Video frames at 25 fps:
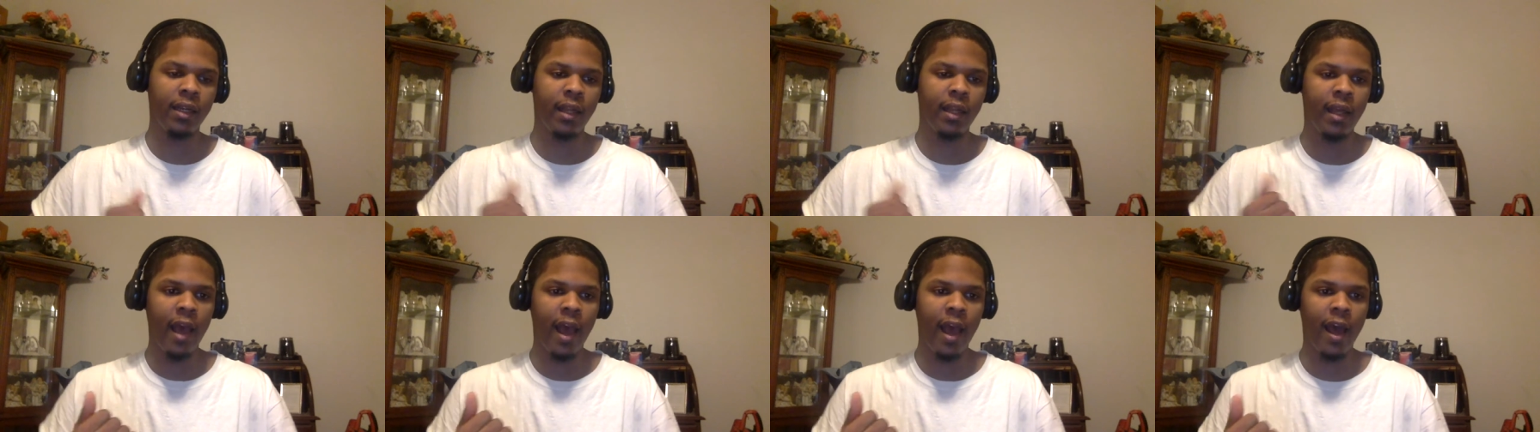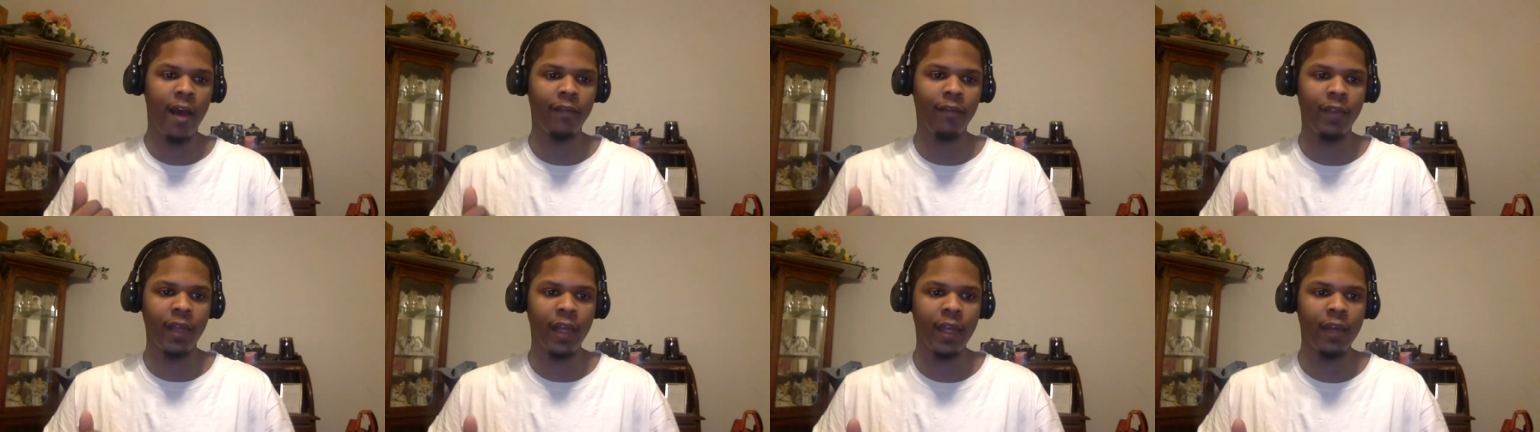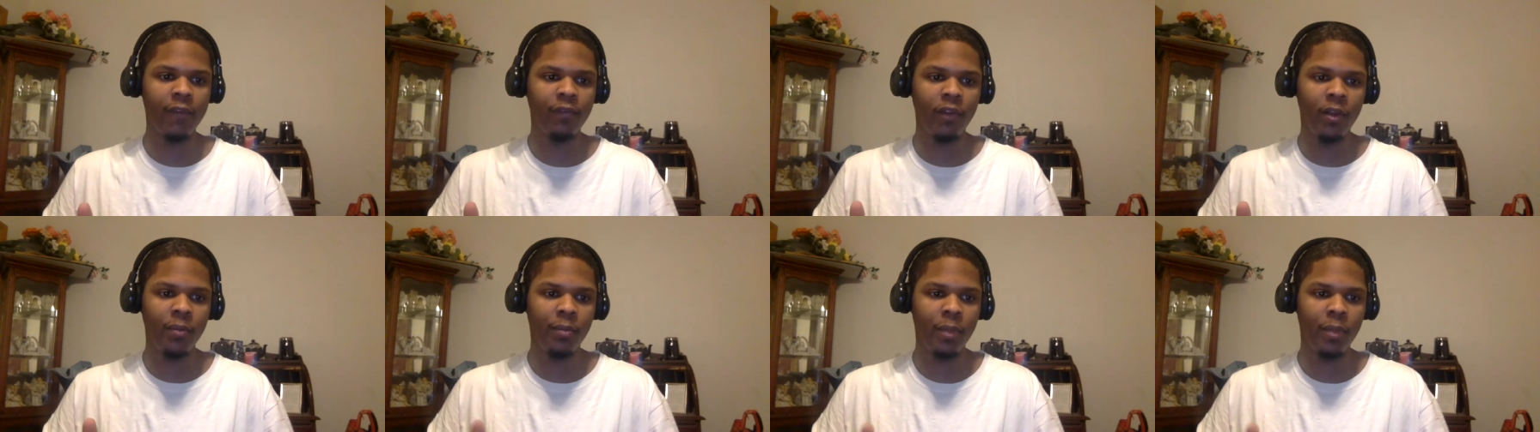they have the
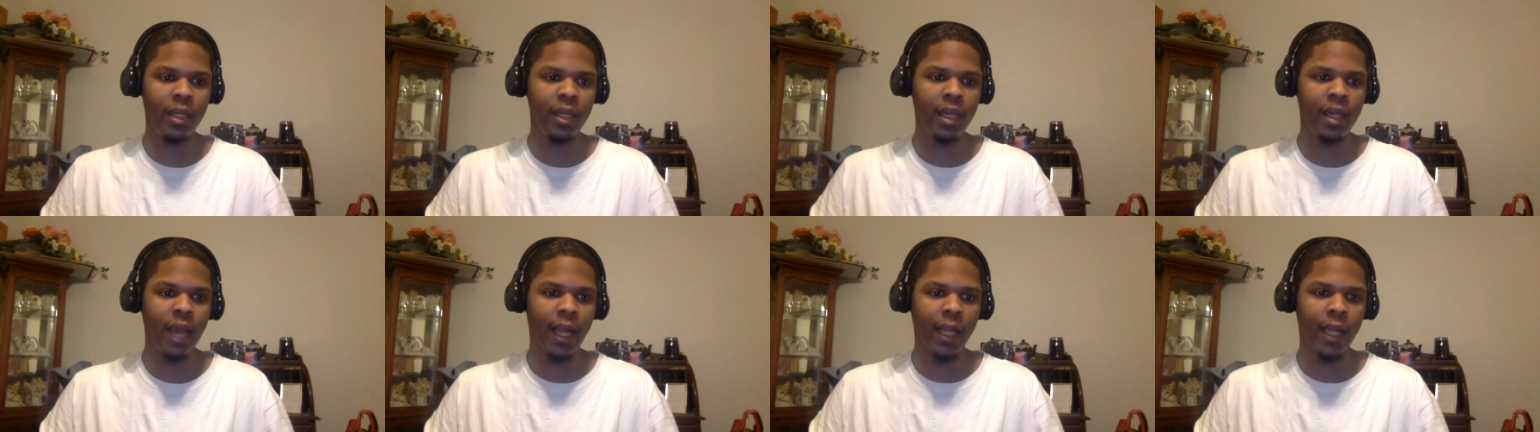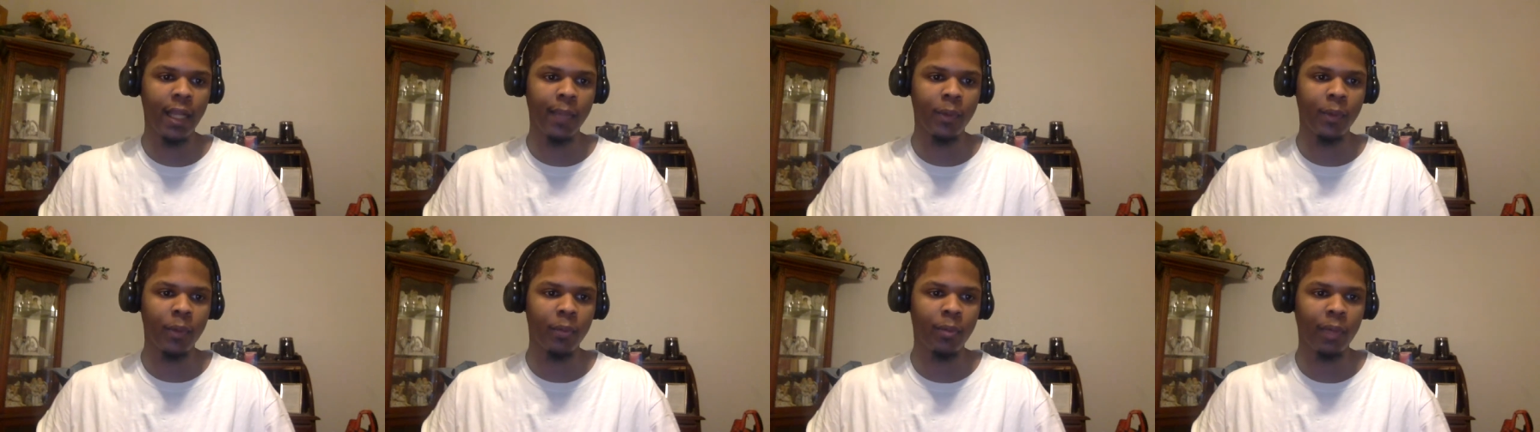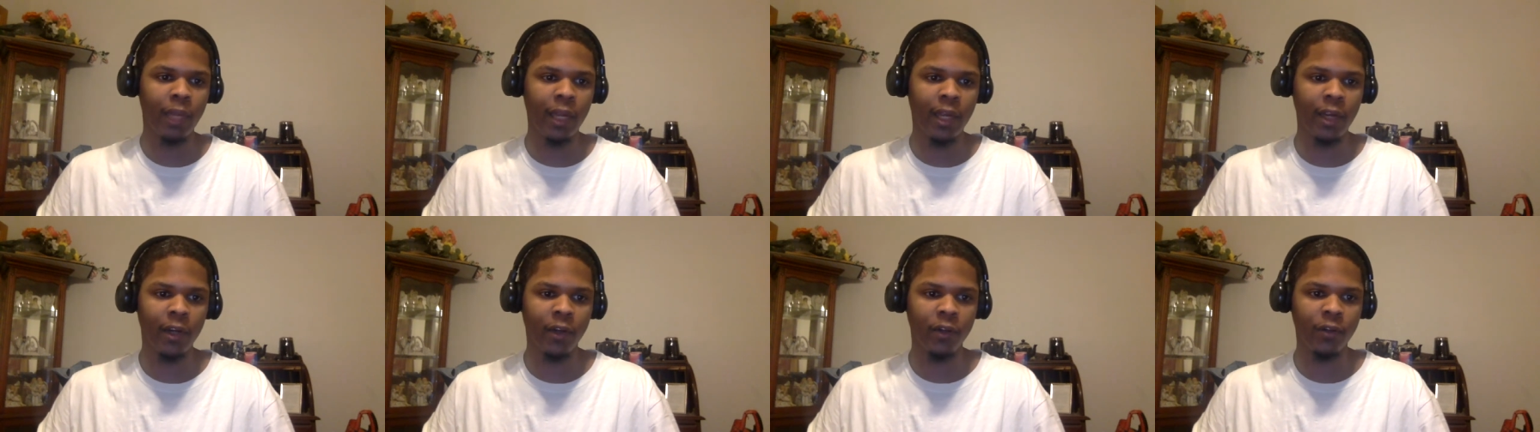MVP caliber
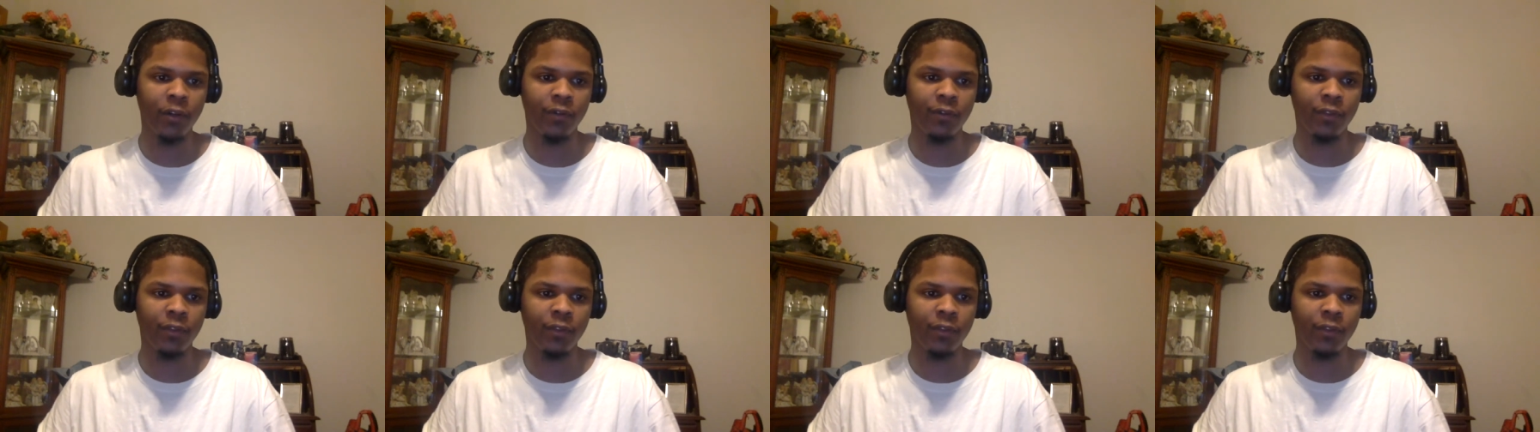player